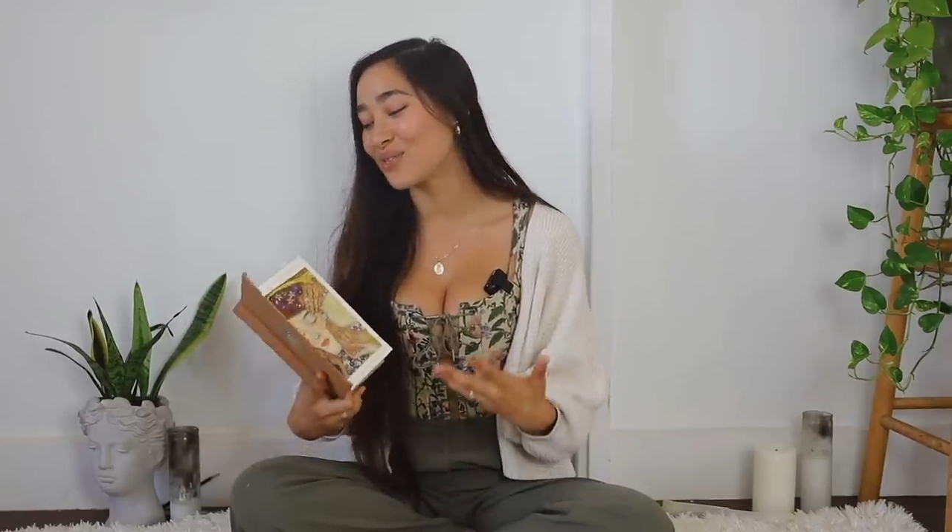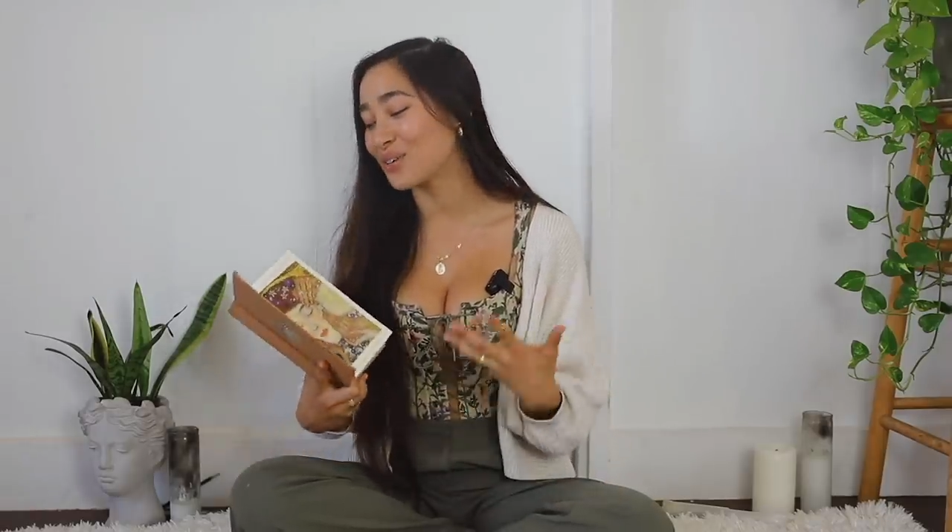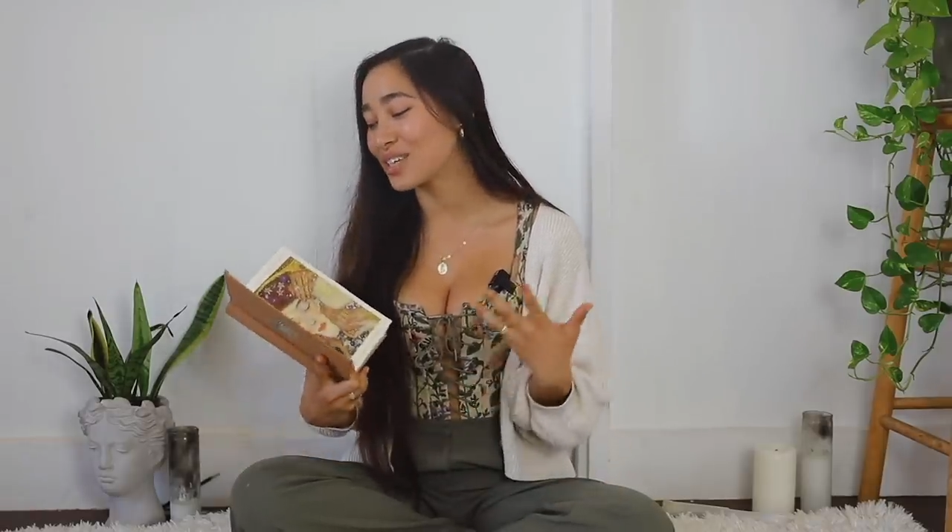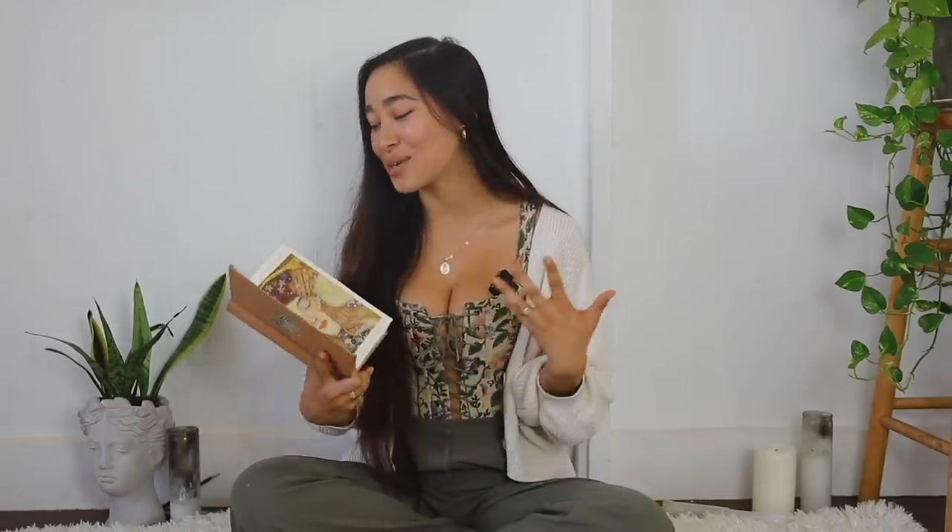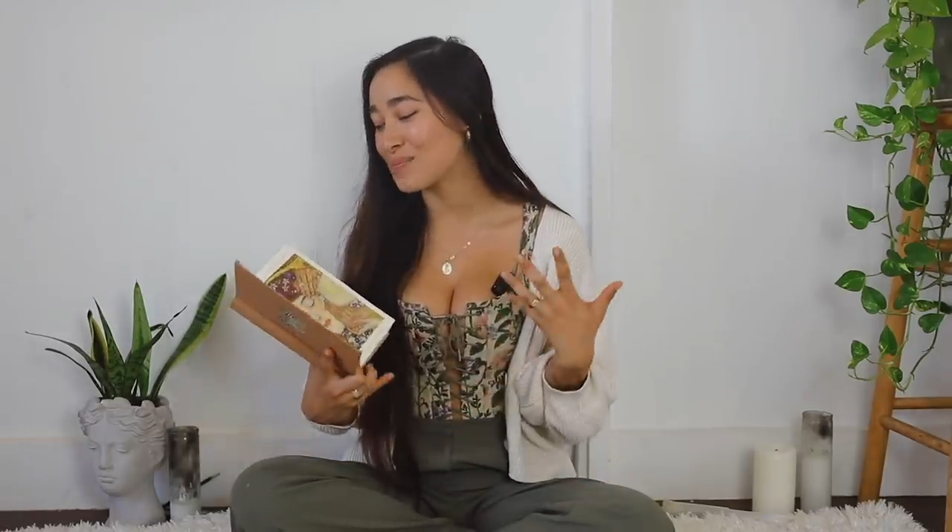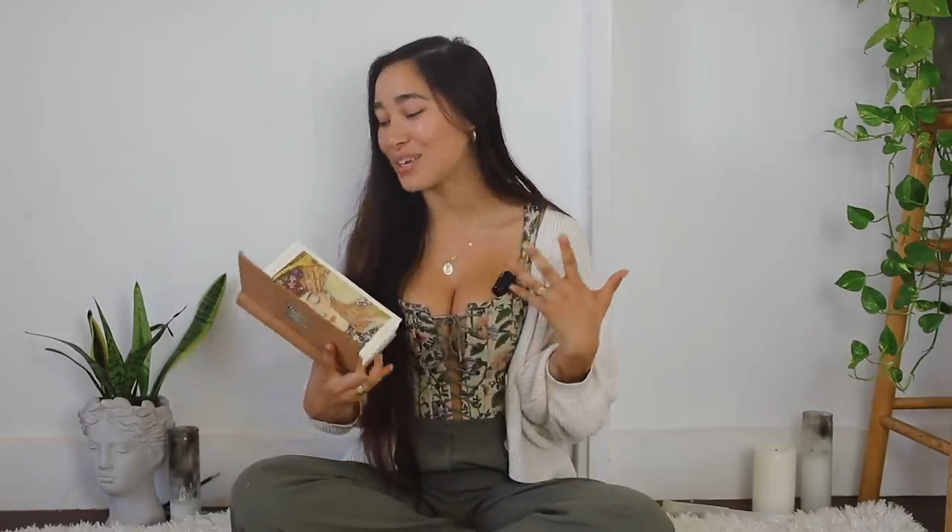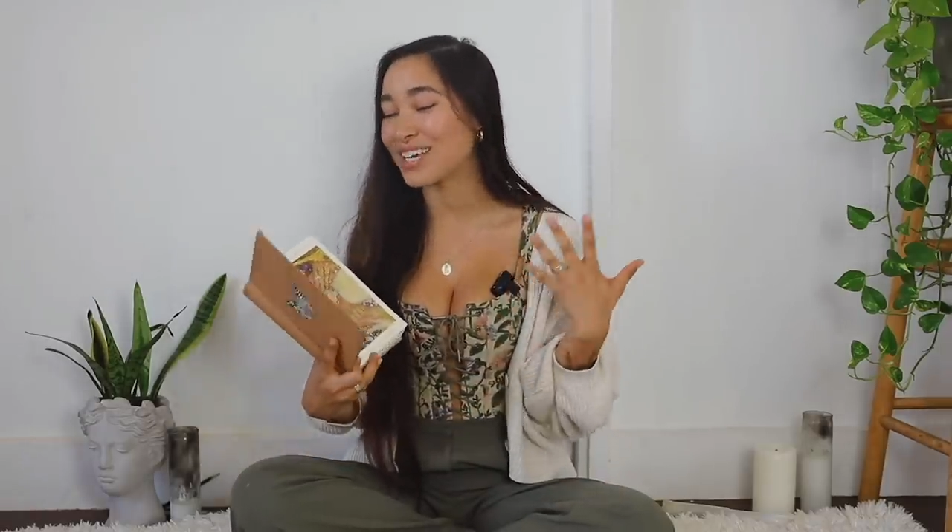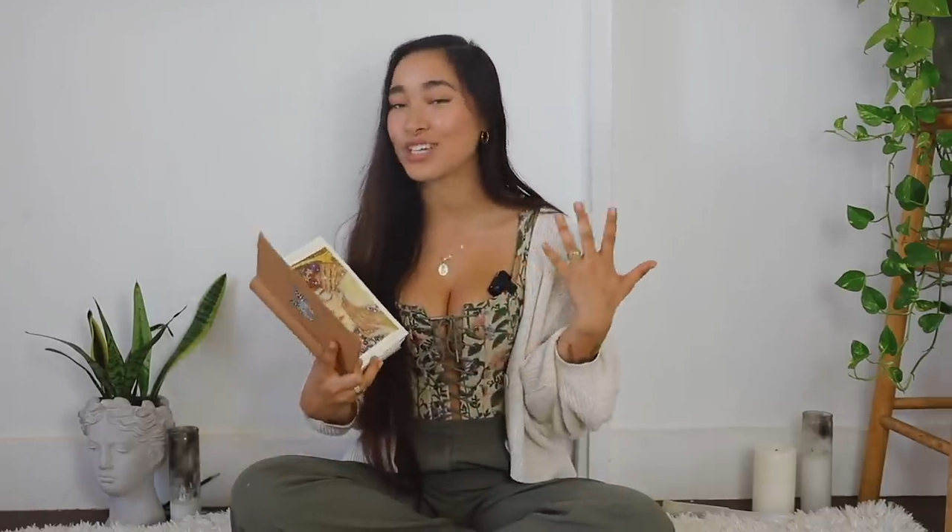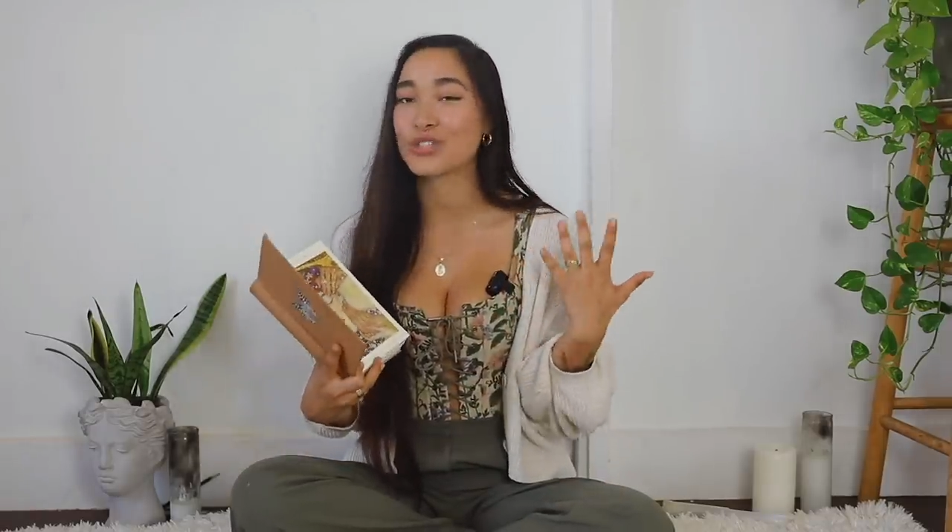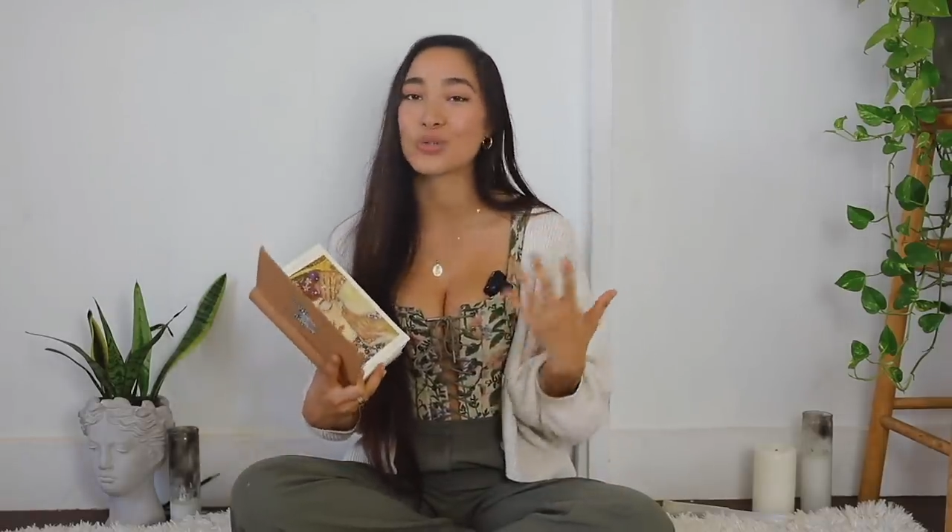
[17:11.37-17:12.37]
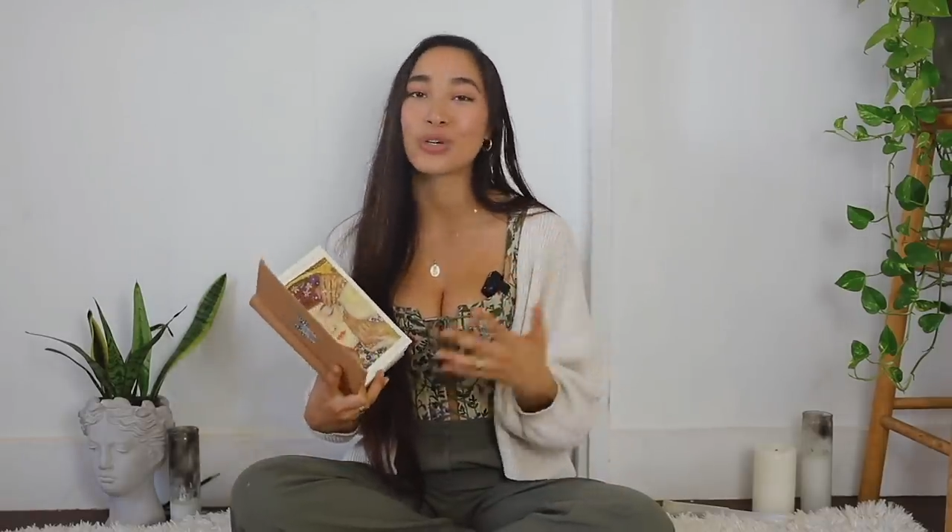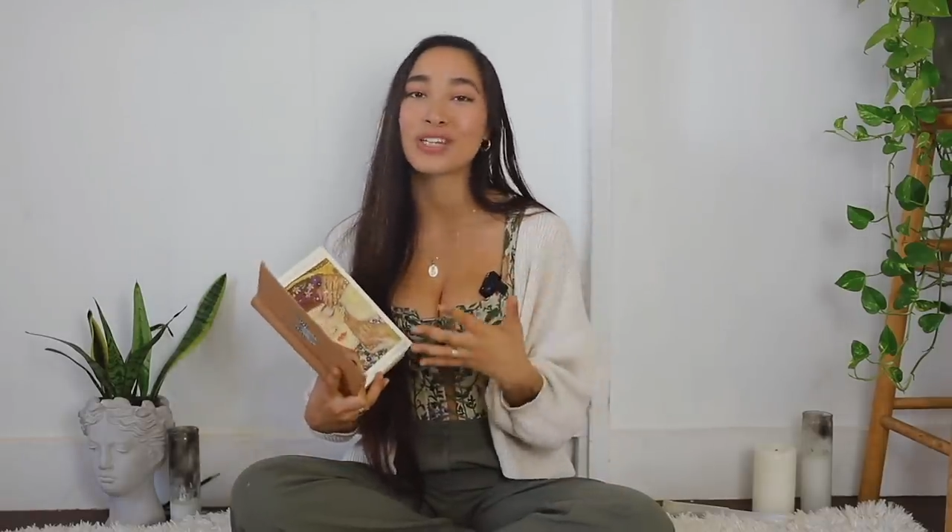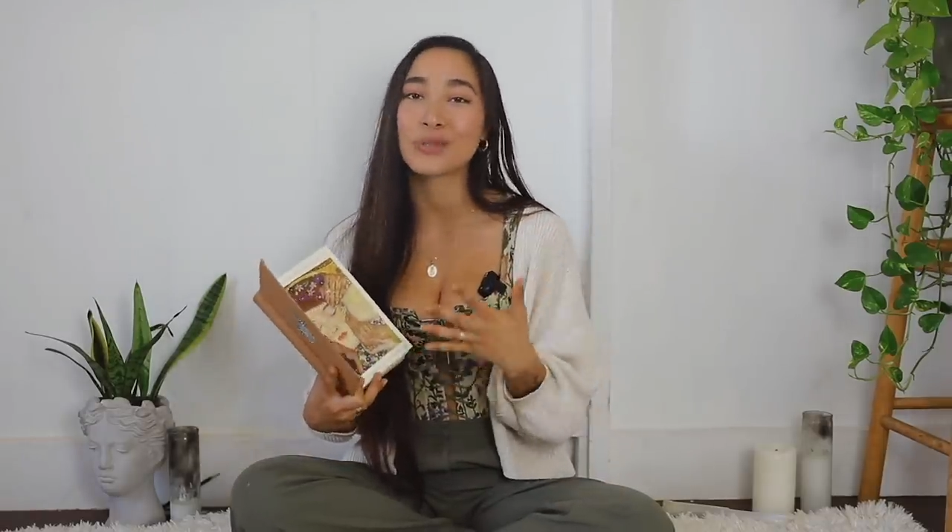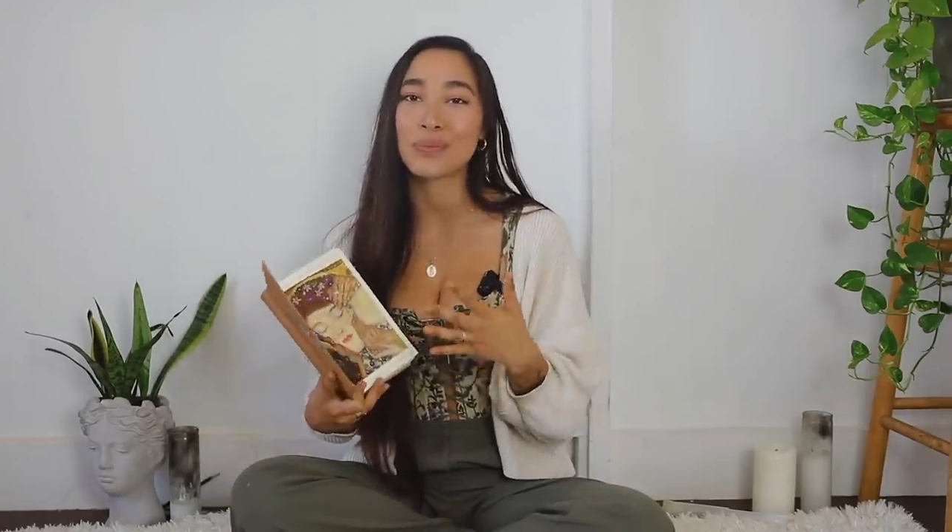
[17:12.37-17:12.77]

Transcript: and really be enjoying